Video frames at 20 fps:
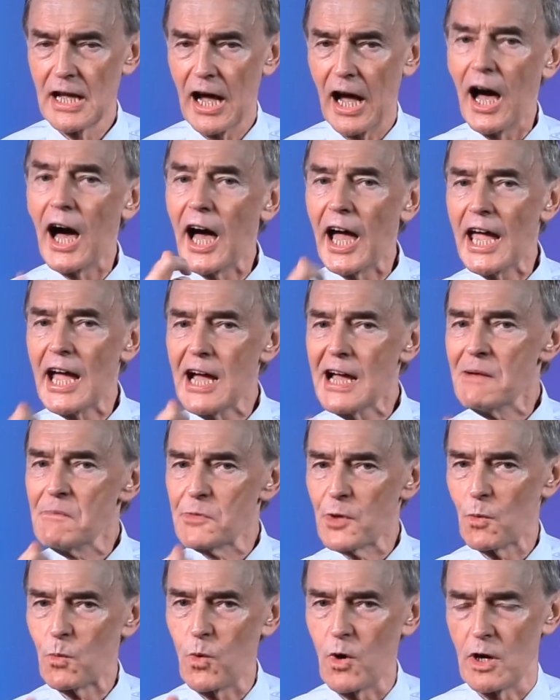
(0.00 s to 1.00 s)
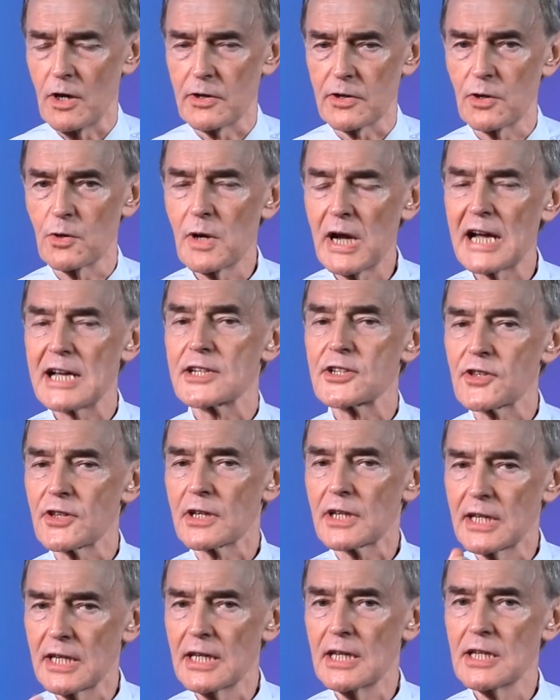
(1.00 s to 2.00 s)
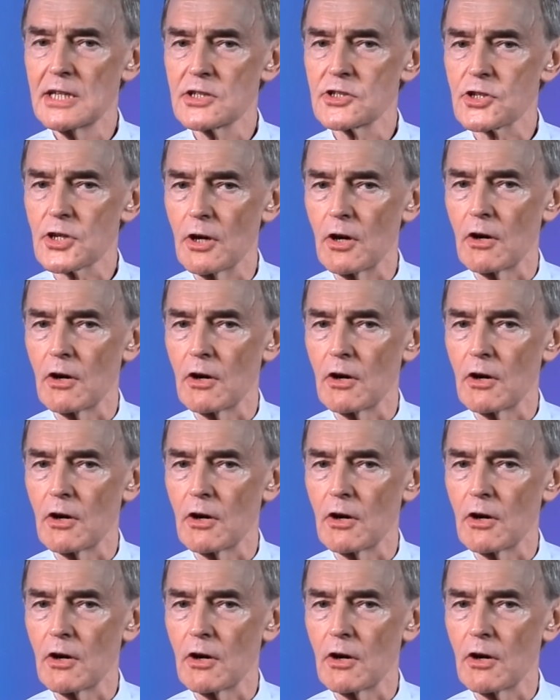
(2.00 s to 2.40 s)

I am the one who has the keys